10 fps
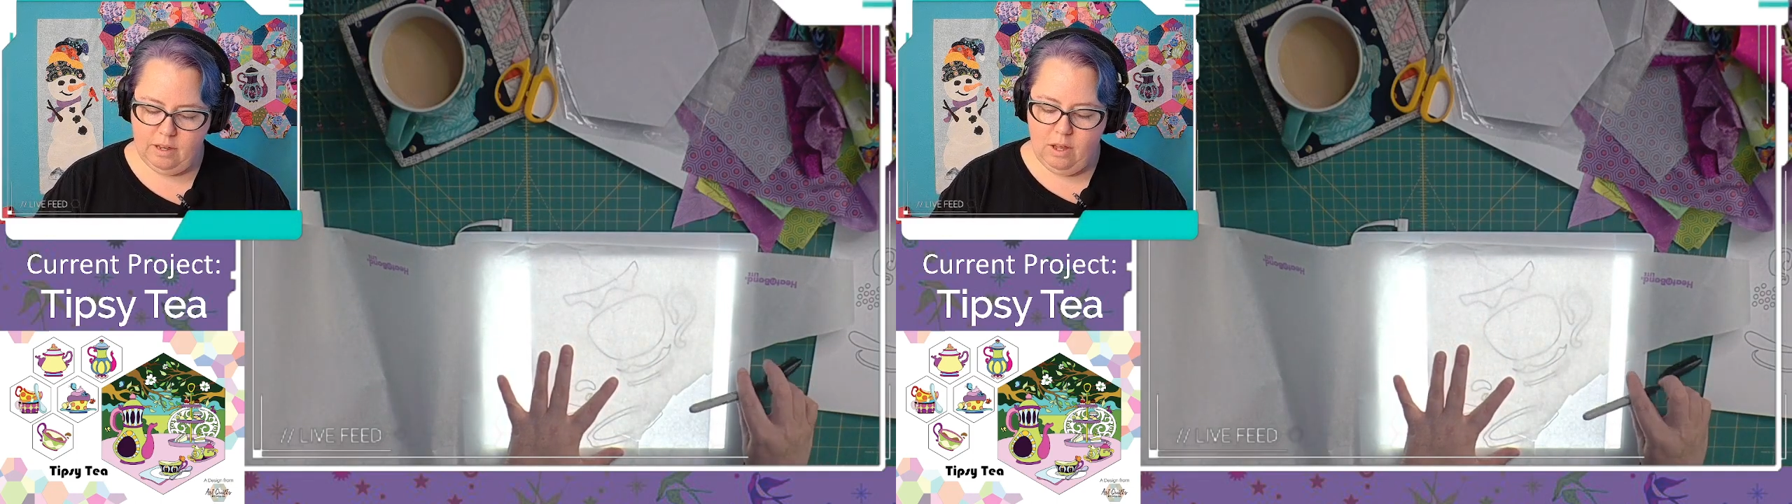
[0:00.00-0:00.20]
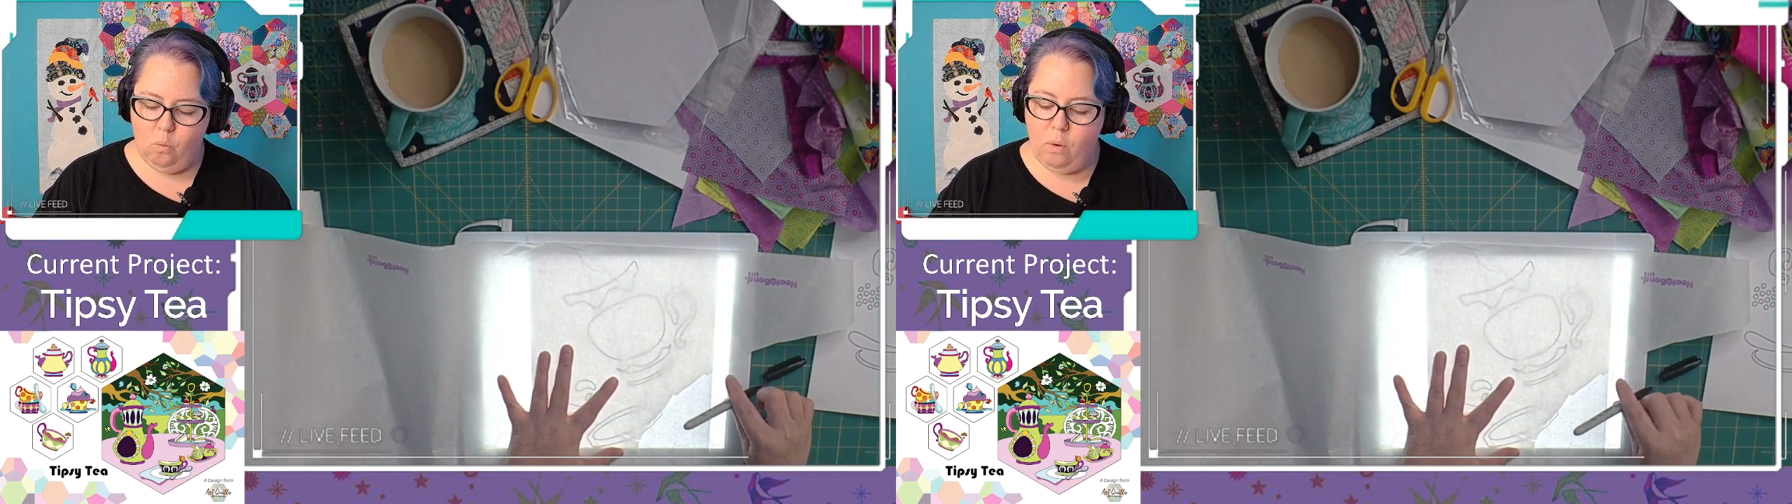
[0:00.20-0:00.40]

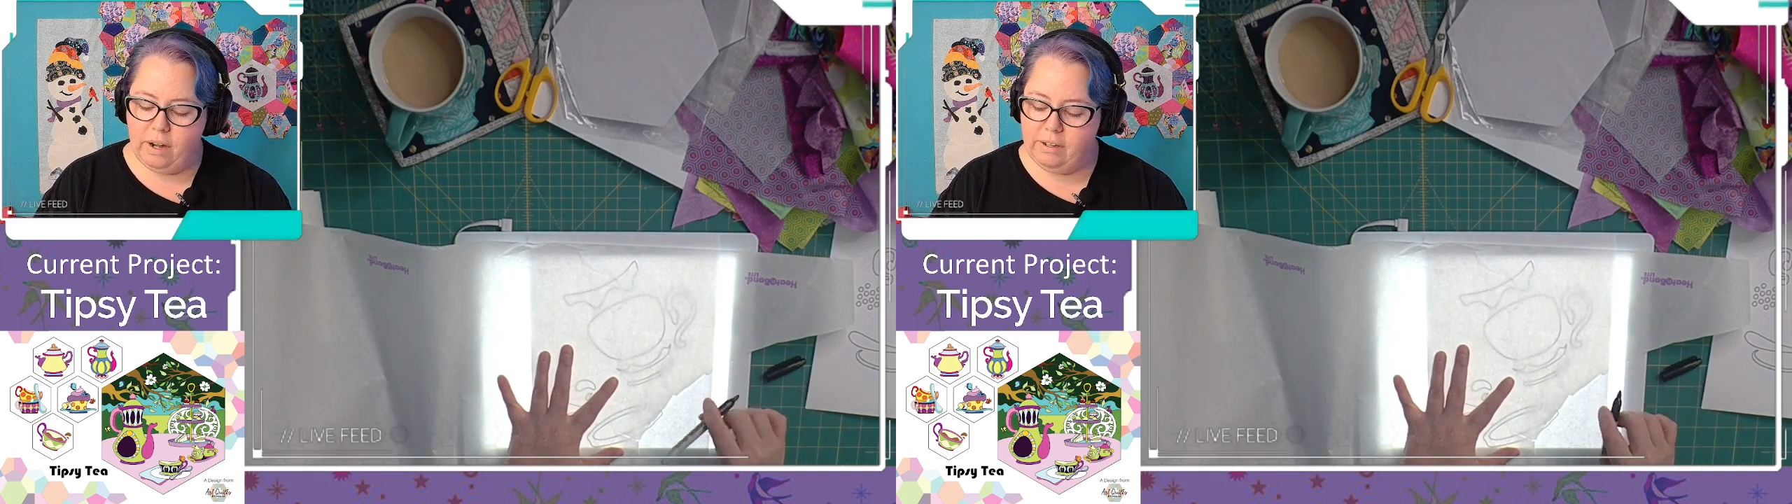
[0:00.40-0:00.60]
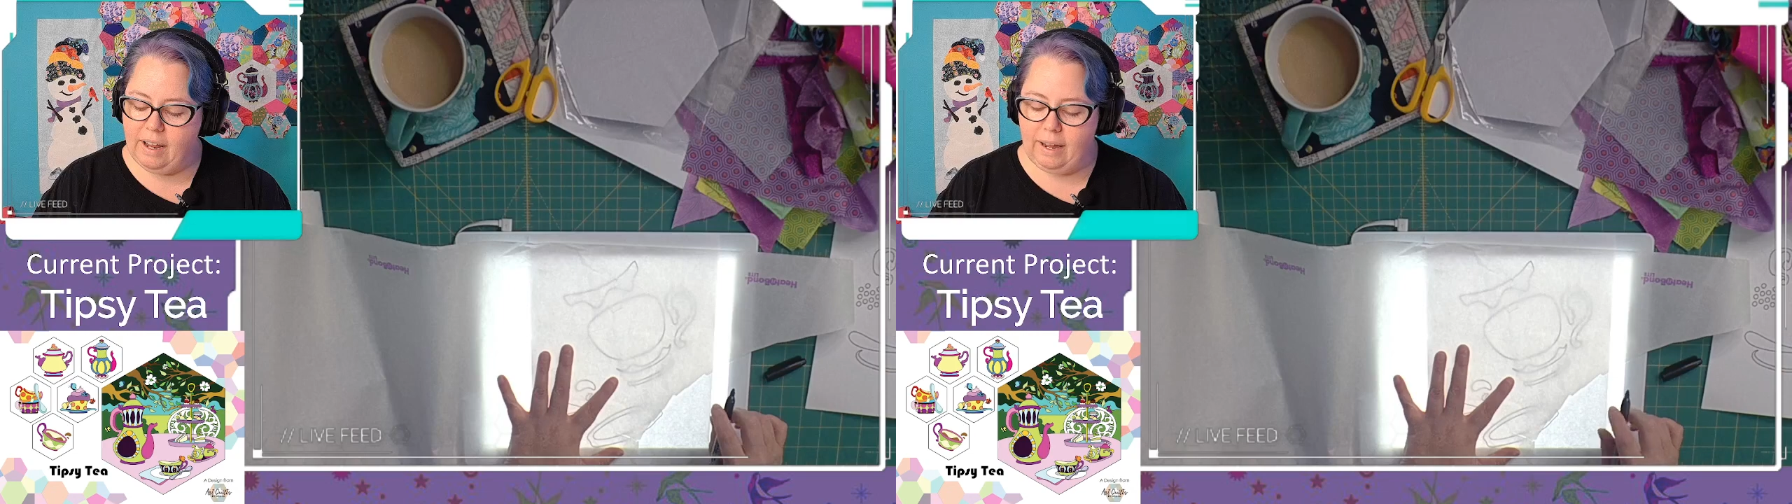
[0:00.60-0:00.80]

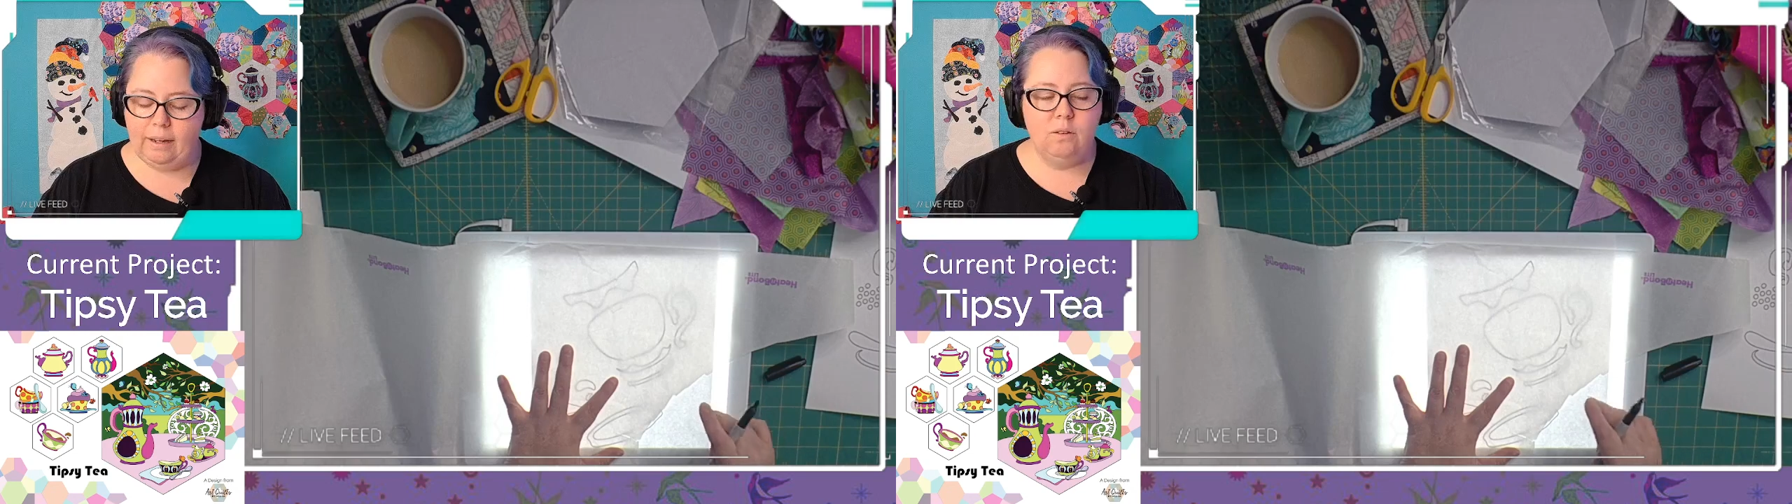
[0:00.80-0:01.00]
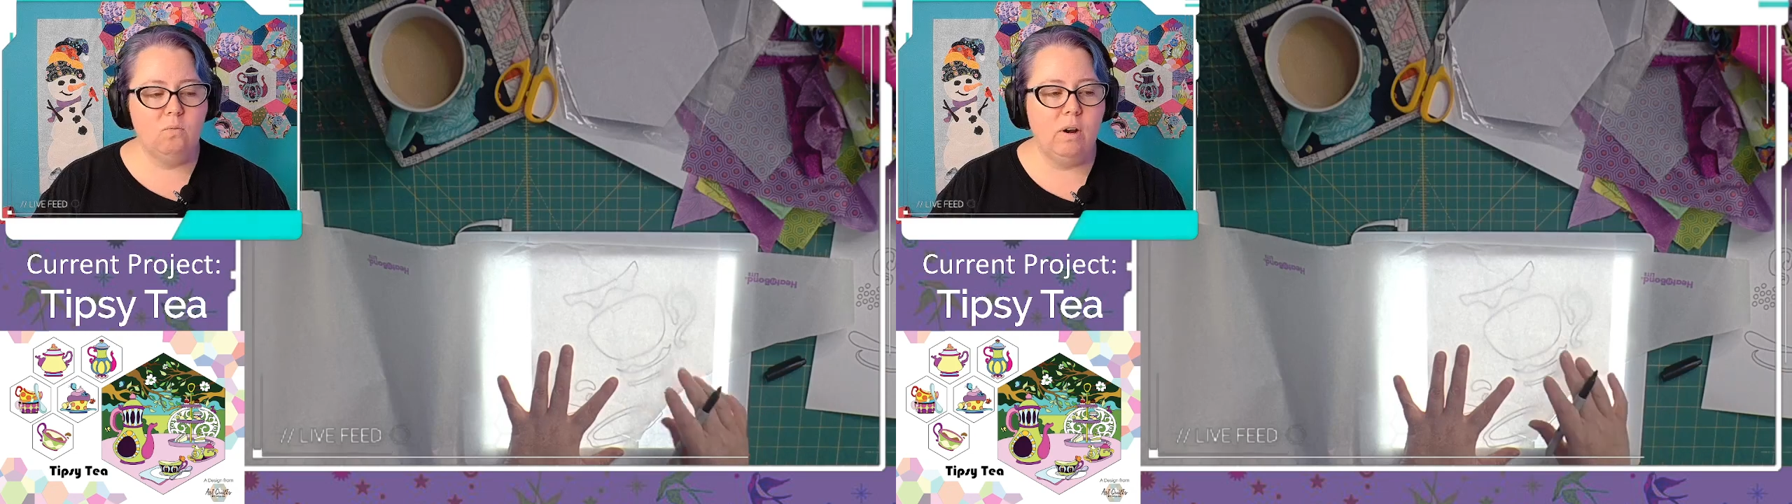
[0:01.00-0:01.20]
One
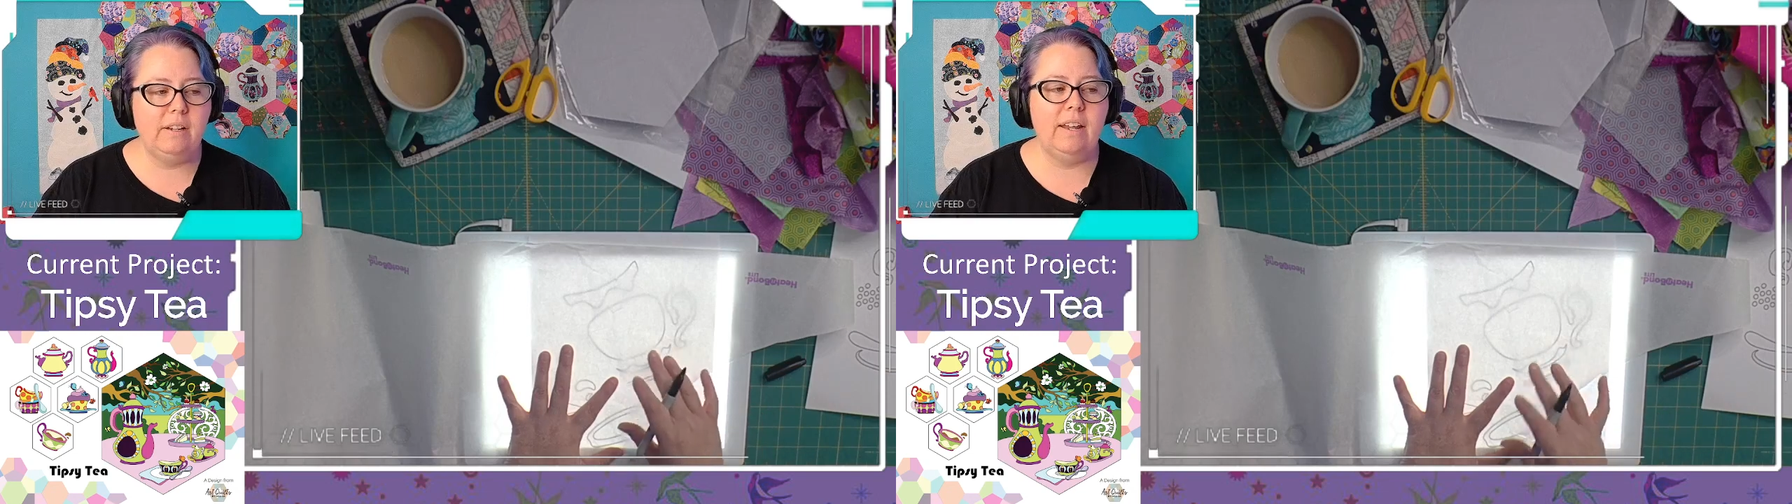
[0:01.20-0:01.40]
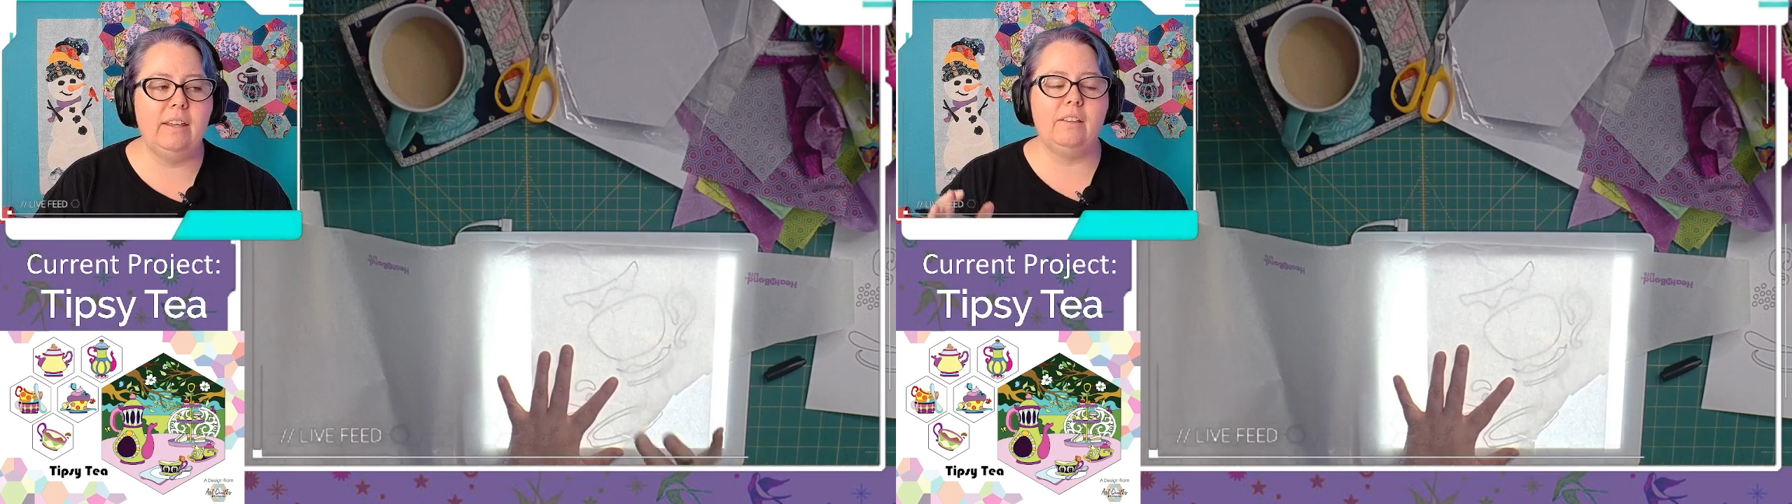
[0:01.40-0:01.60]
day
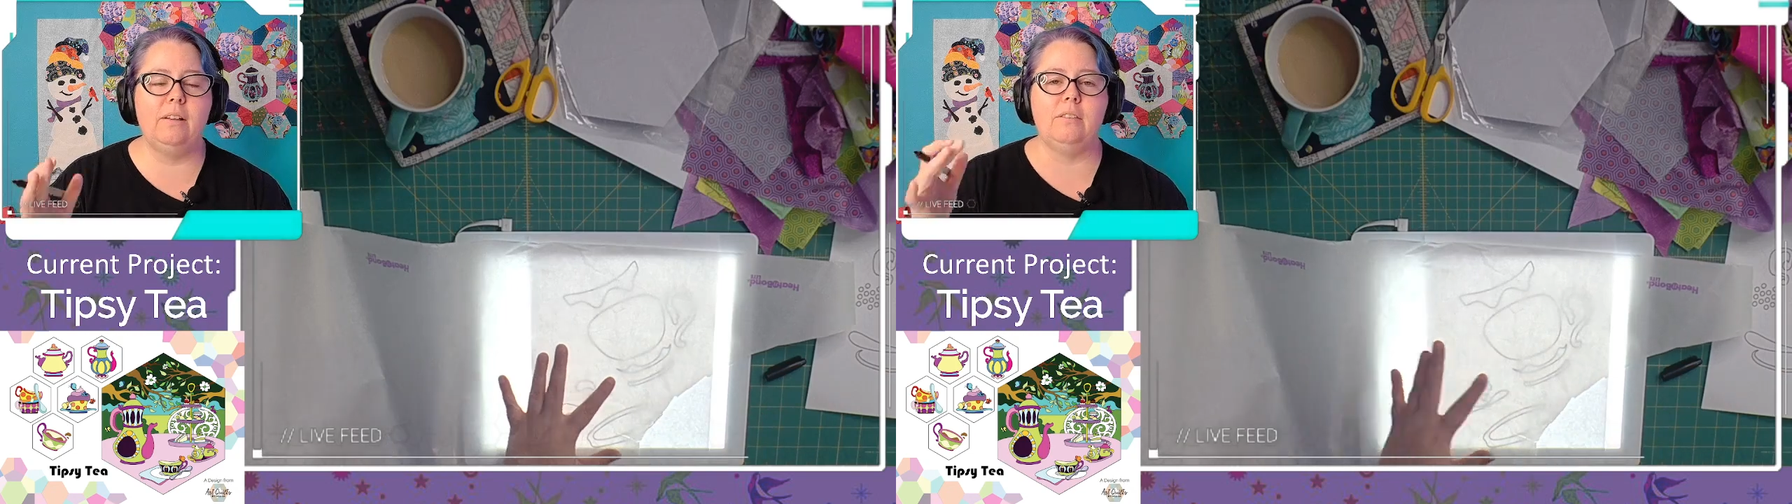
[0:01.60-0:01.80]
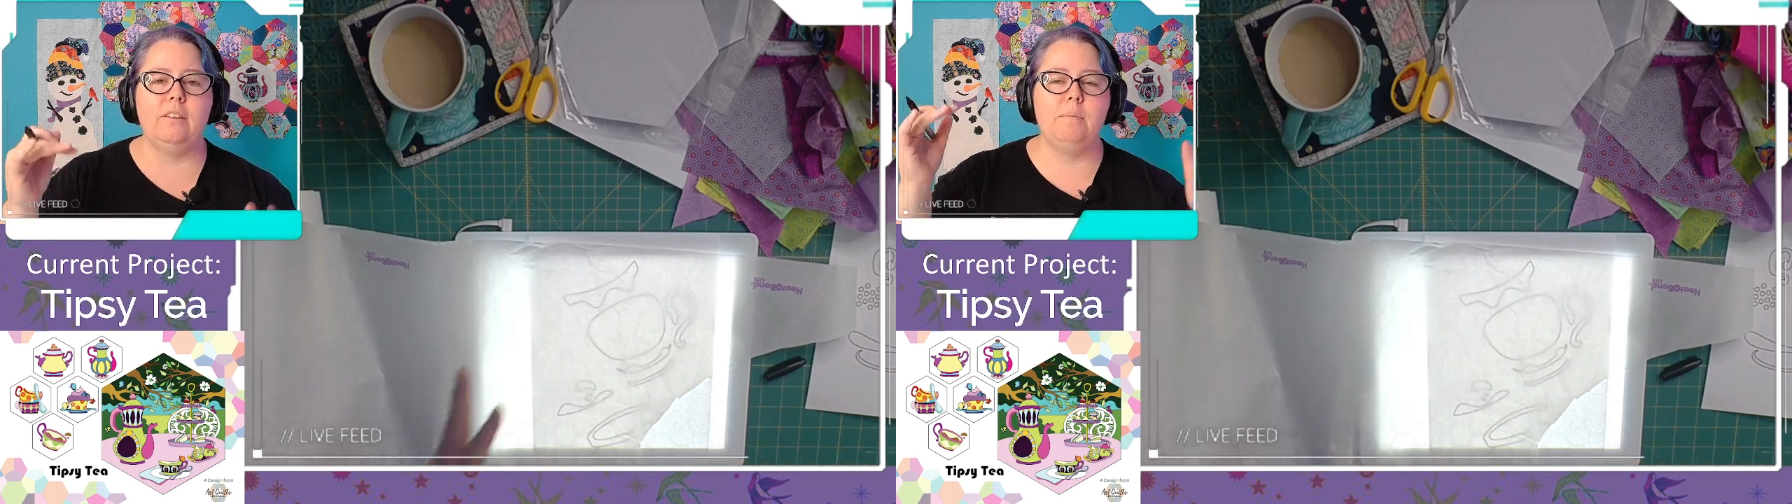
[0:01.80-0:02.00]
the